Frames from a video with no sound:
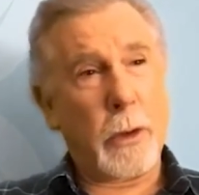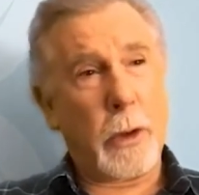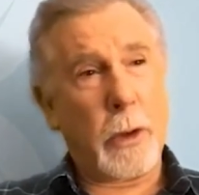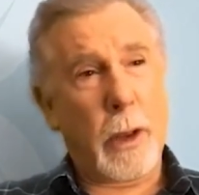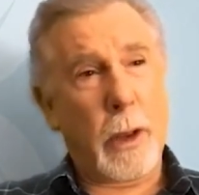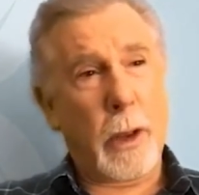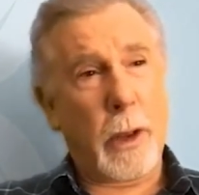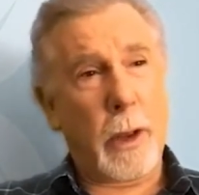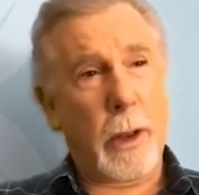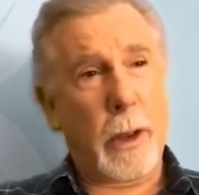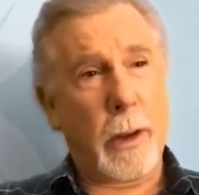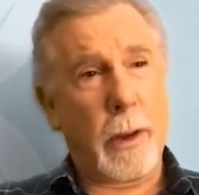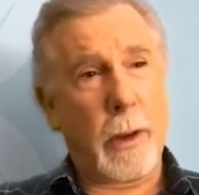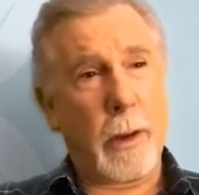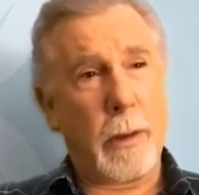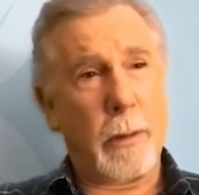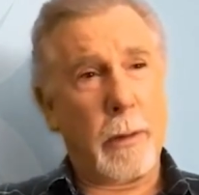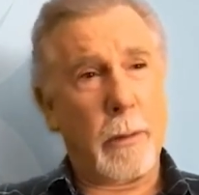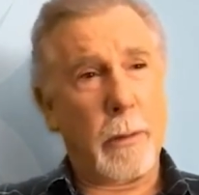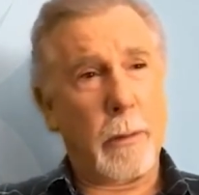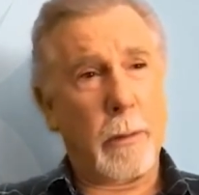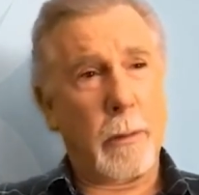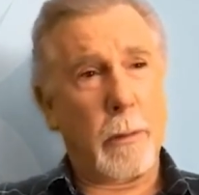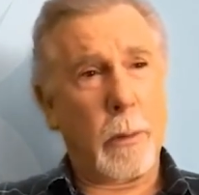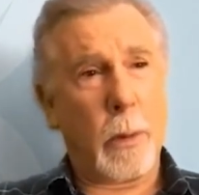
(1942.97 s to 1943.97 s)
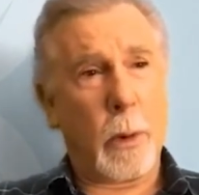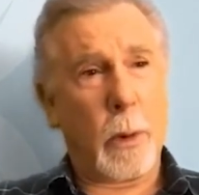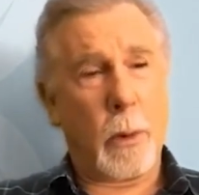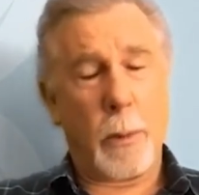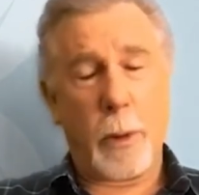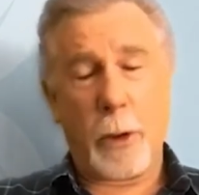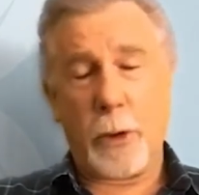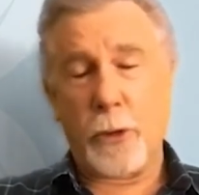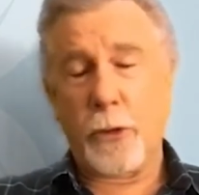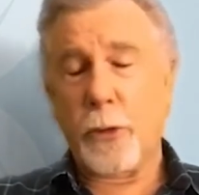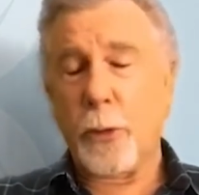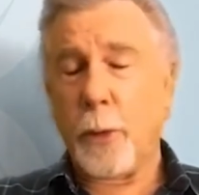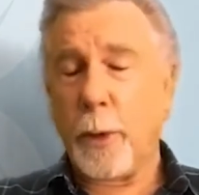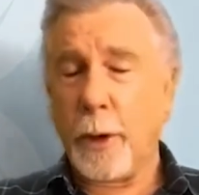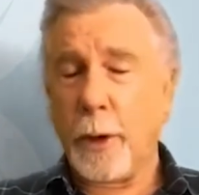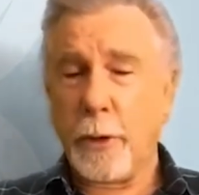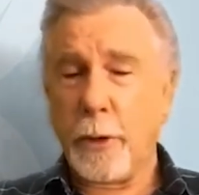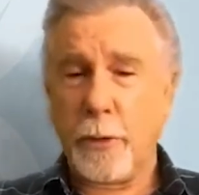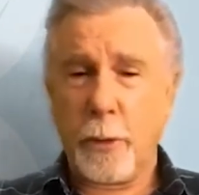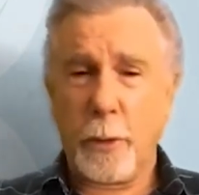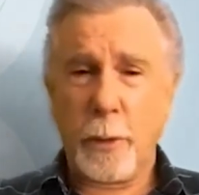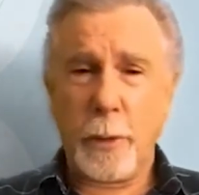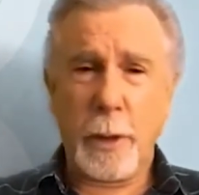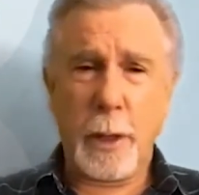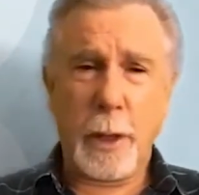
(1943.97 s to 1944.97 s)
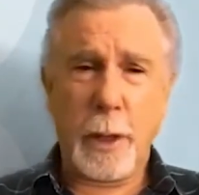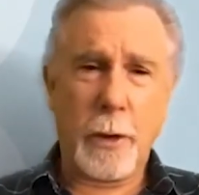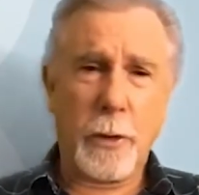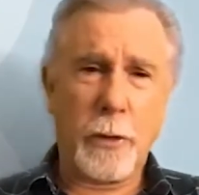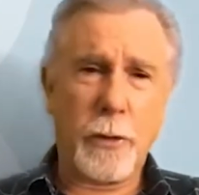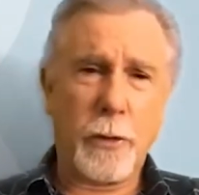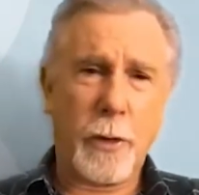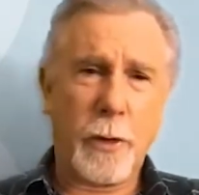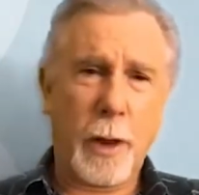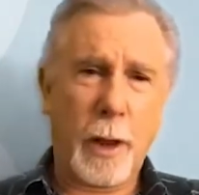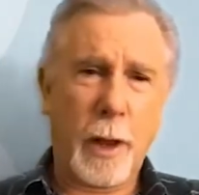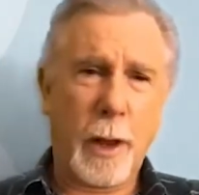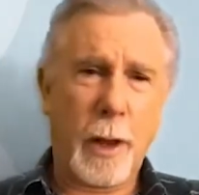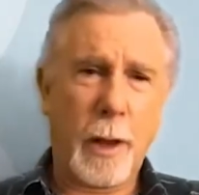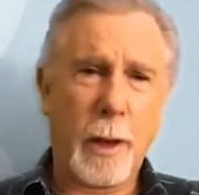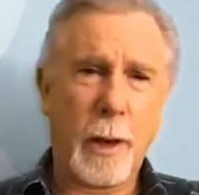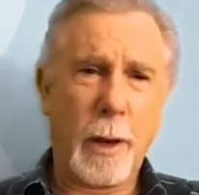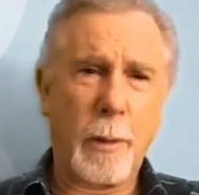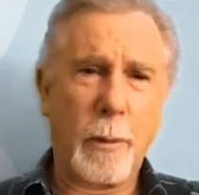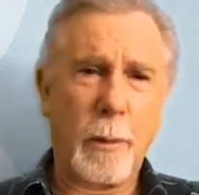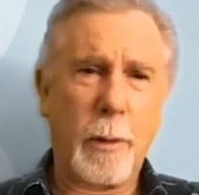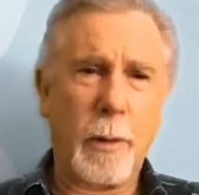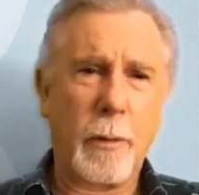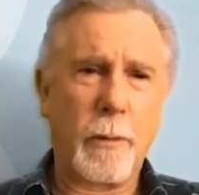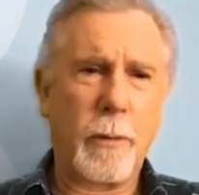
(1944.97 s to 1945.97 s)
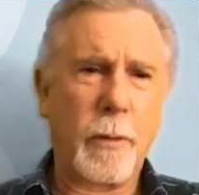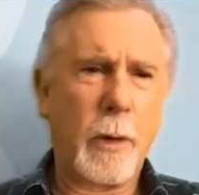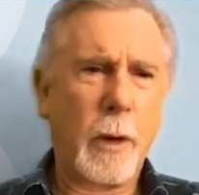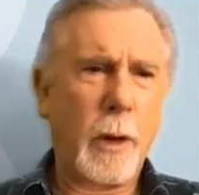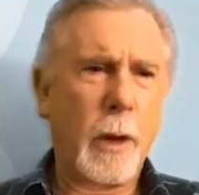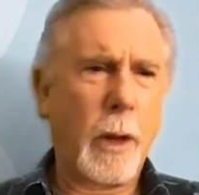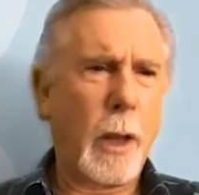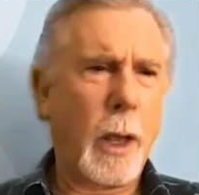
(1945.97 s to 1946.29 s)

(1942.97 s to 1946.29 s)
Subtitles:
almost 22 years now, and